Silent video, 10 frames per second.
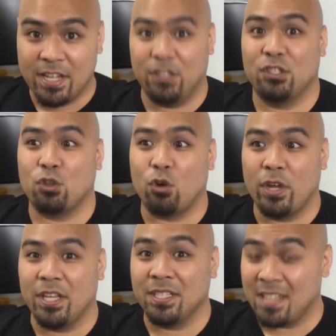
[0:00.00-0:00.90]
in the
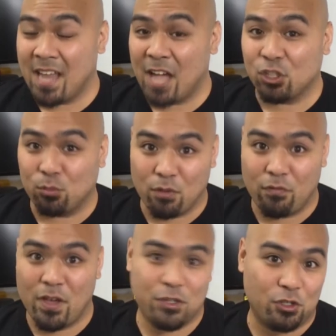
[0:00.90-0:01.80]
story, is an actual
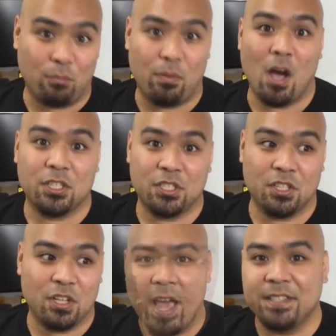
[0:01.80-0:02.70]
professional boxer,